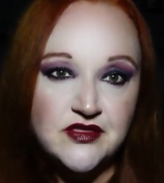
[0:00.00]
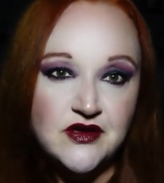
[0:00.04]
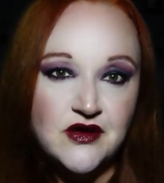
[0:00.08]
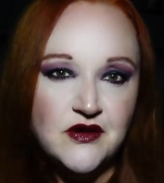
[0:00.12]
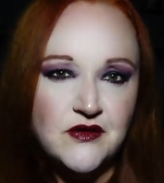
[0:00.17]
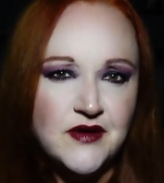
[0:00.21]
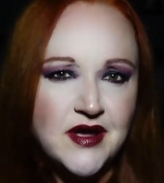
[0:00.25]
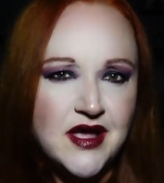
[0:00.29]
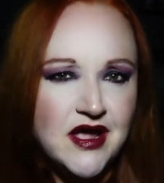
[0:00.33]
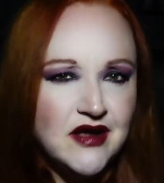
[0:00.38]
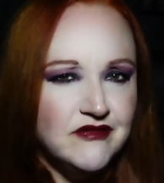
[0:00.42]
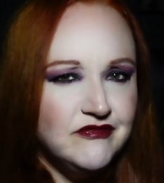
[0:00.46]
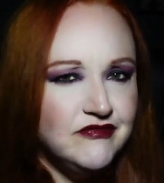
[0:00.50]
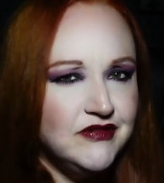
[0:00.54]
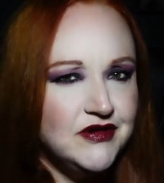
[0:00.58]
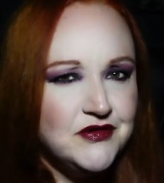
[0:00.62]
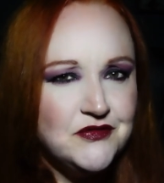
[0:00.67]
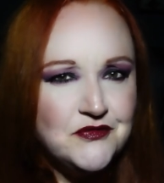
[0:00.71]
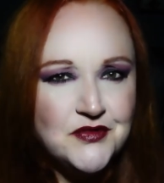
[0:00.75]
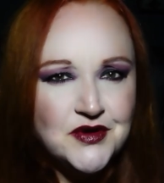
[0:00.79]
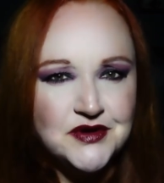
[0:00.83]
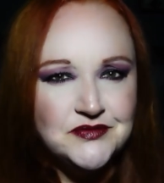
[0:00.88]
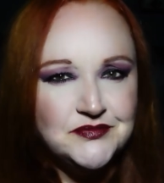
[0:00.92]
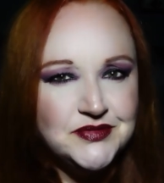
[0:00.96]
though
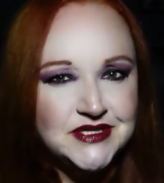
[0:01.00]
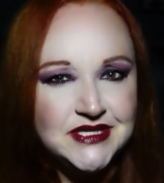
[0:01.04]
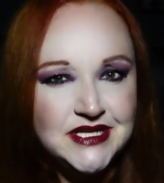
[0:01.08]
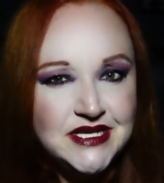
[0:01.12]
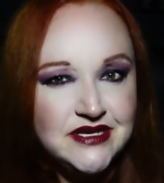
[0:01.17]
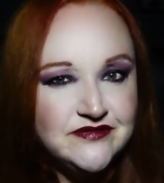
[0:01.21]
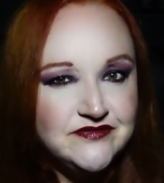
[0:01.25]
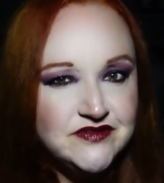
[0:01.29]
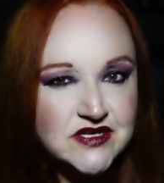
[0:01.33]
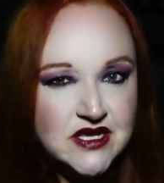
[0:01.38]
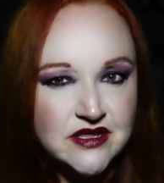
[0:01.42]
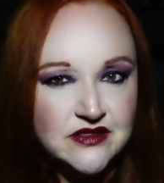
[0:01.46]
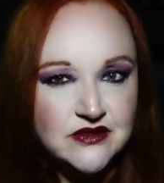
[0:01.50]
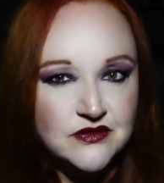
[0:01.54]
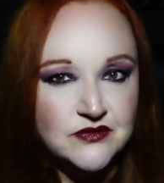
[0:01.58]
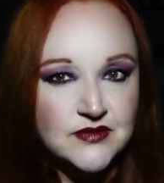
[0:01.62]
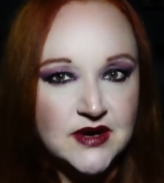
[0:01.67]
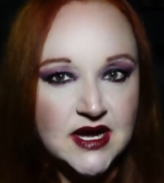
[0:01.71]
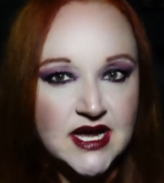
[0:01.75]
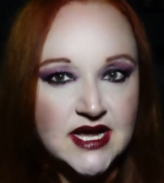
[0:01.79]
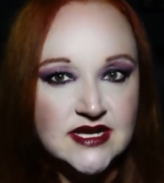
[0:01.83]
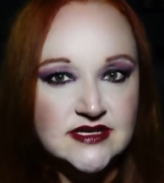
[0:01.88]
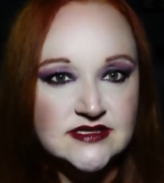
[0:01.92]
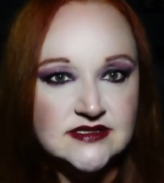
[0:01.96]
everyone believed
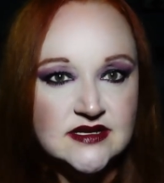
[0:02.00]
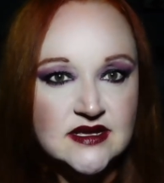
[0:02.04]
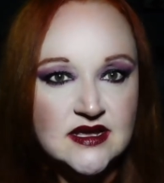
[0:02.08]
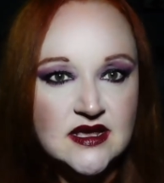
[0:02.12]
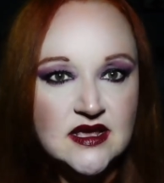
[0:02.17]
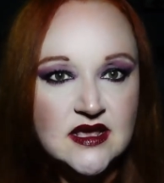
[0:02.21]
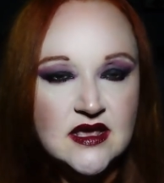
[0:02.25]
otherwise.